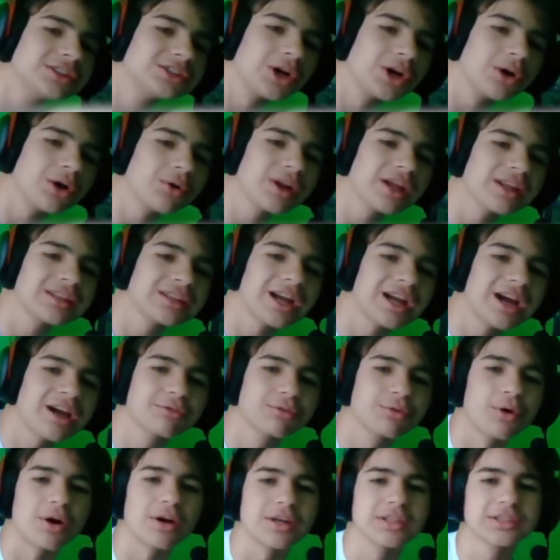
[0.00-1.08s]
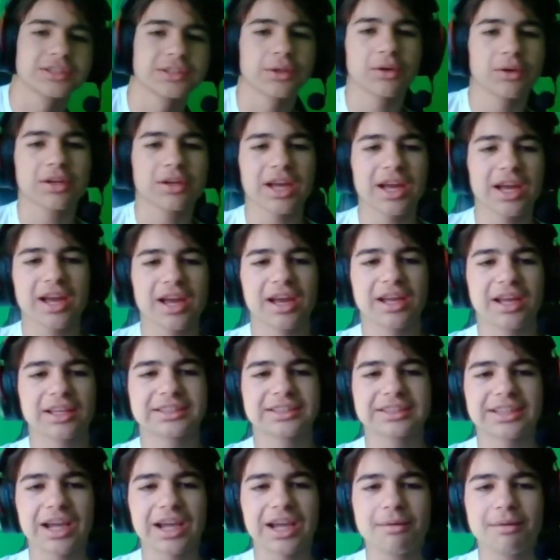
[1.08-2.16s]
Show that yard for us. Okay, it's
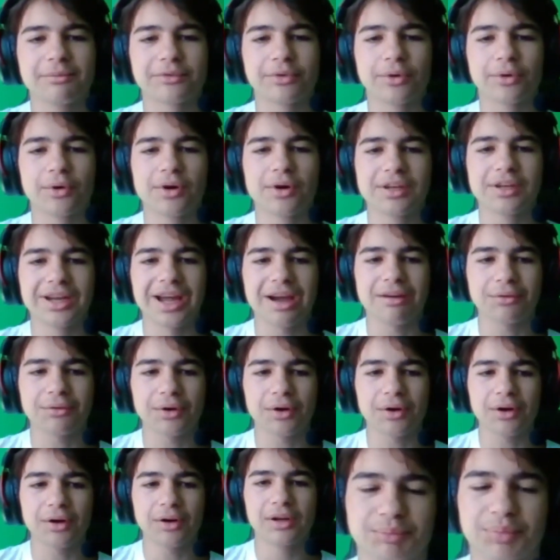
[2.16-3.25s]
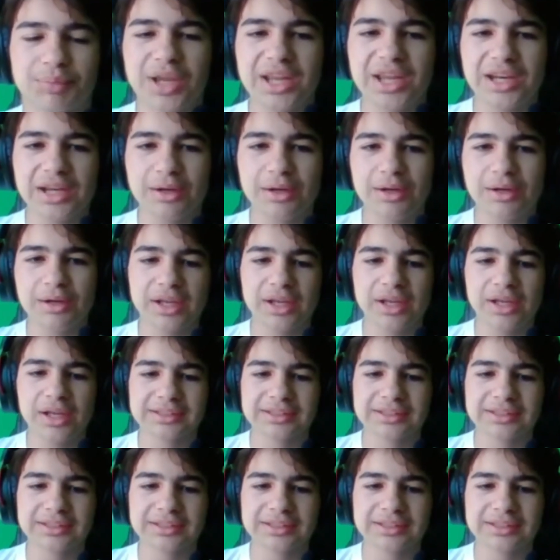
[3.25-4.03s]
time for another spinning wheel